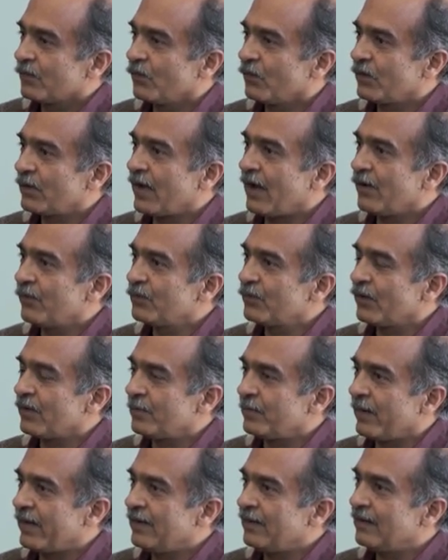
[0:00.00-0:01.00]
go down
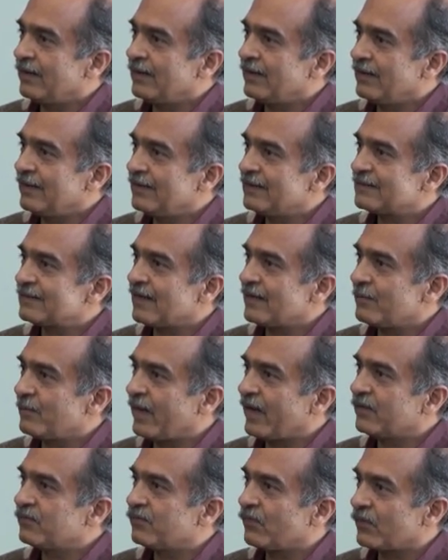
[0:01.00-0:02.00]
on bended knees and
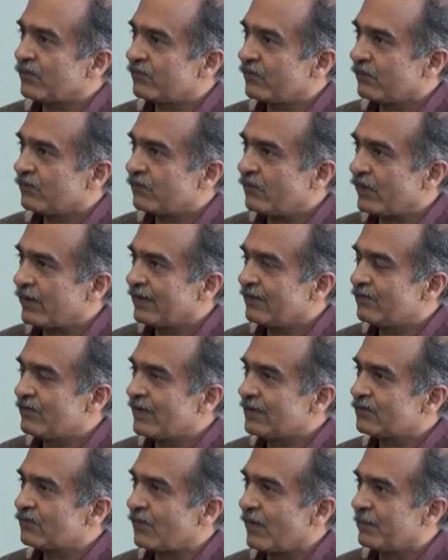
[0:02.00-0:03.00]
beg for
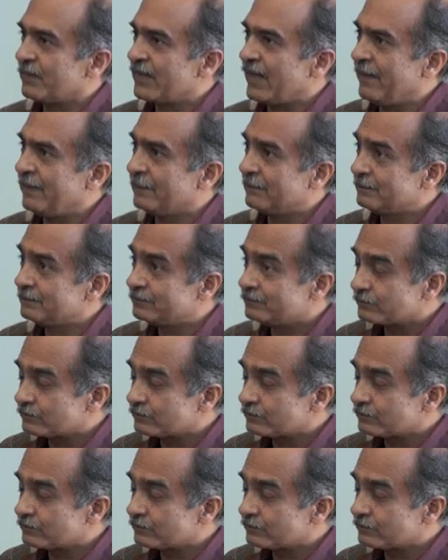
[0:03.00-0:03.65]
forgiveness from them.